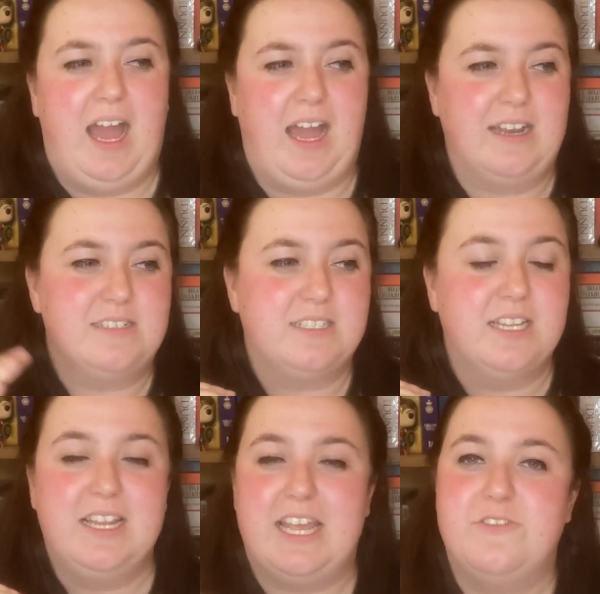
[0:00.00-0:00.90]
And
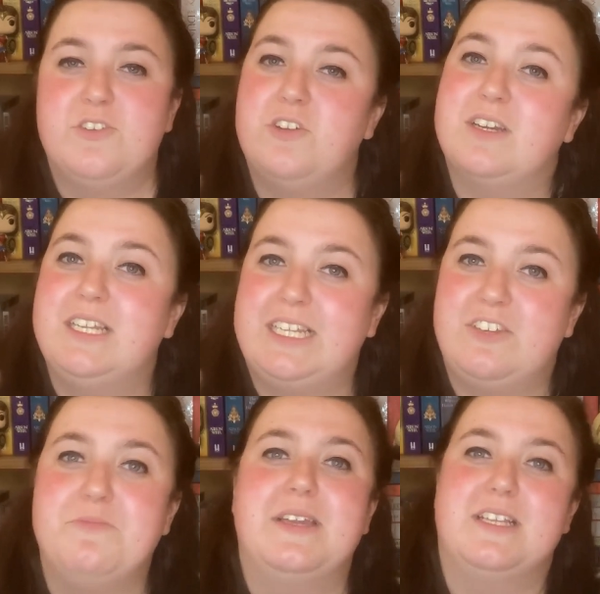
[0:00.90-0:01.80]
if you're not going to
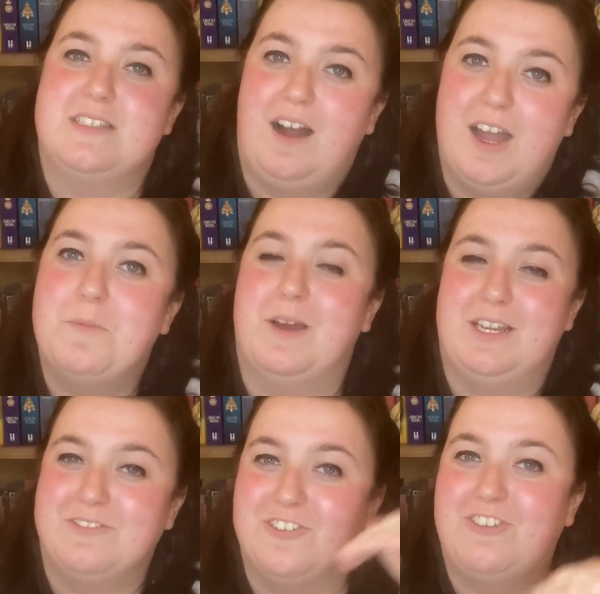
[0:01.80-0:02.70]
give me a
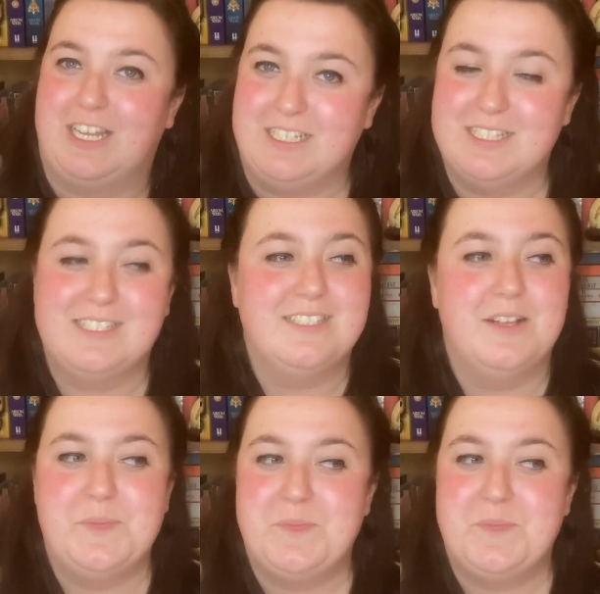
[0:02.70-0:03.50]
timeline of events,